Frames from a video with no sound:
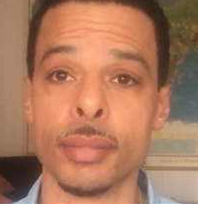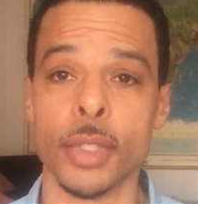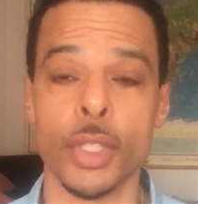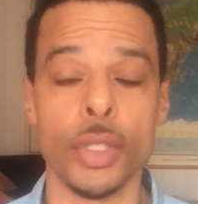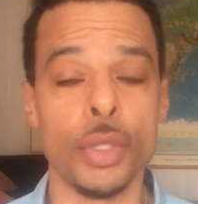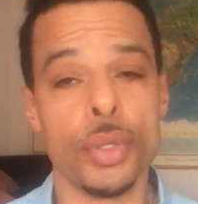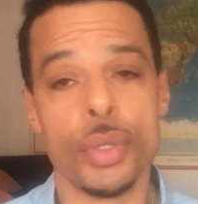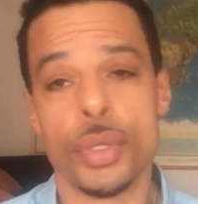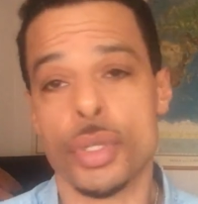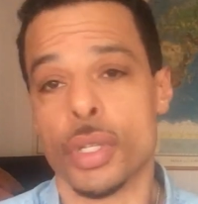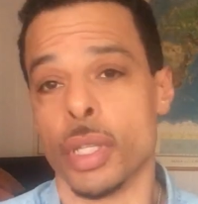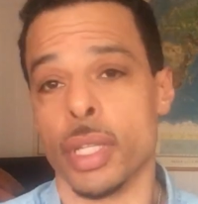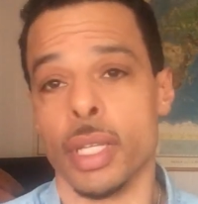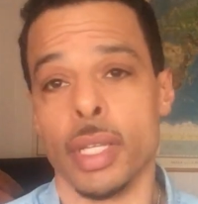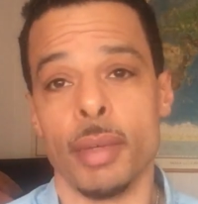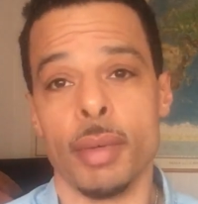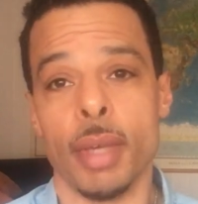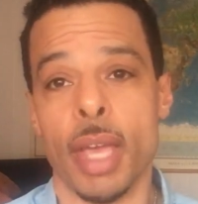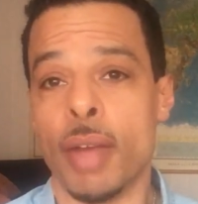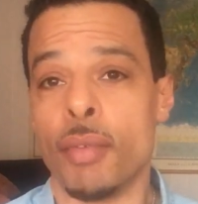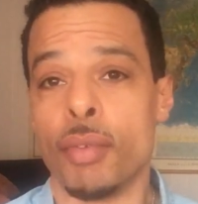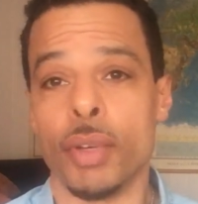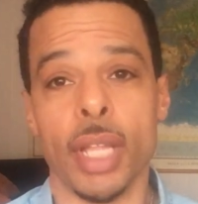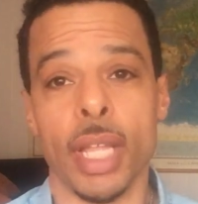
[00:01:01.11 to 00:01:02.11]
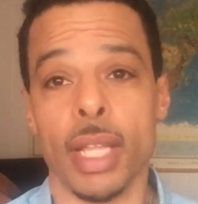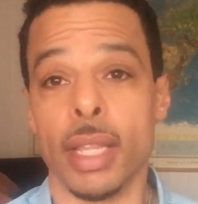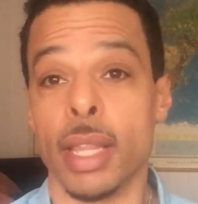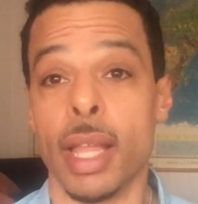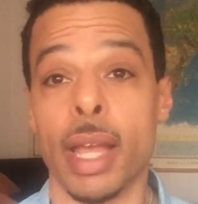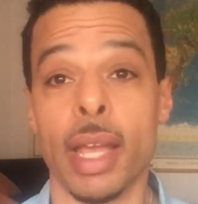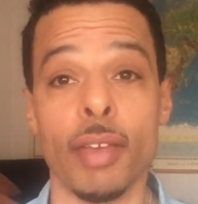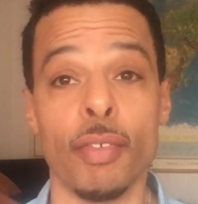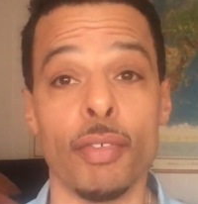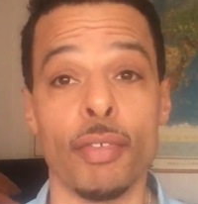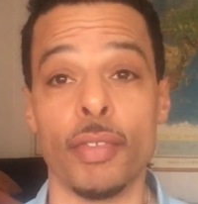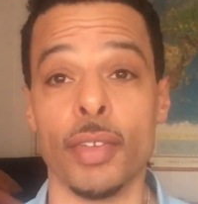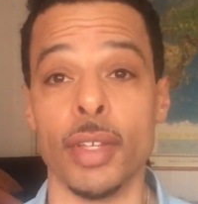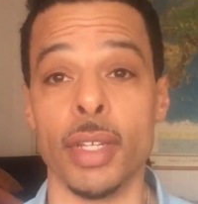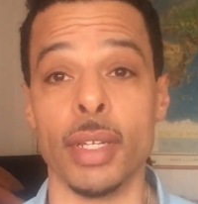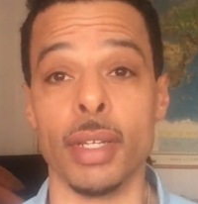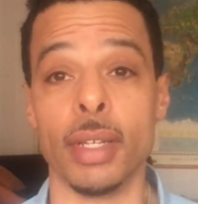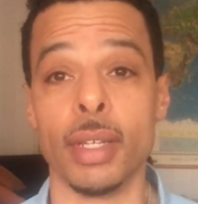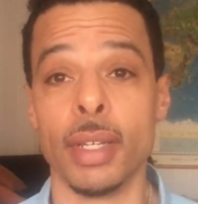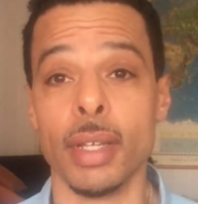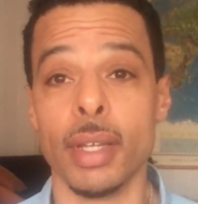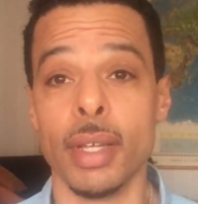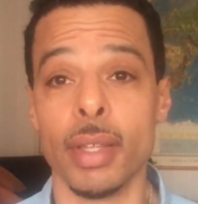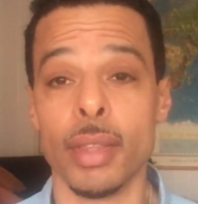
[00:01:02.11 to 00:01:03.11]
usually everyday life
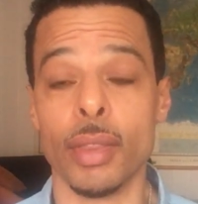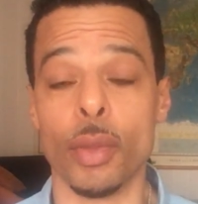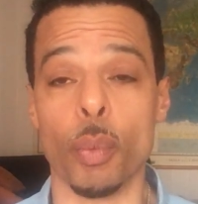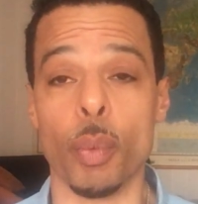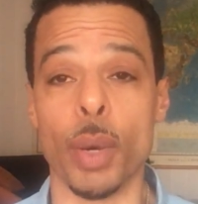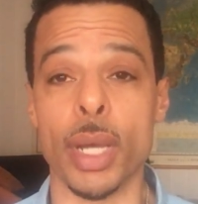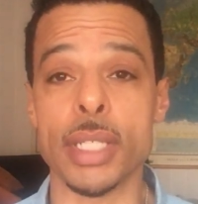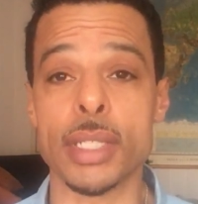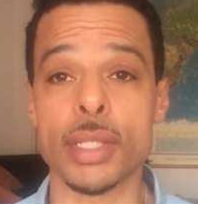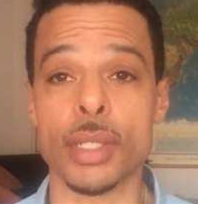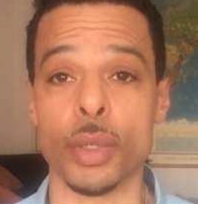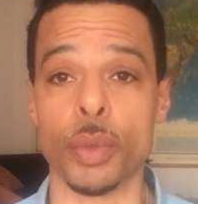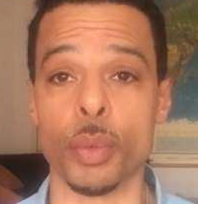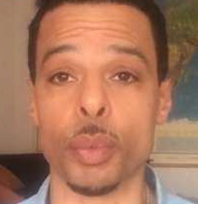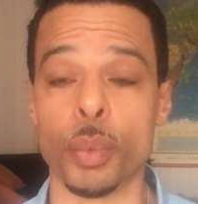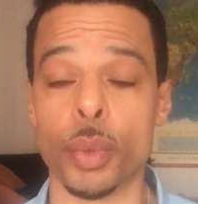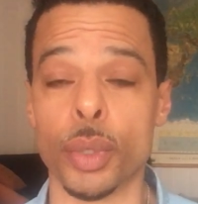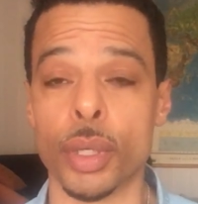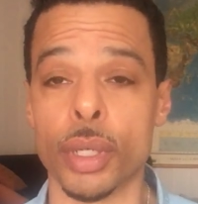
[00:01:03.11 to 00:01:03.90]
in the Western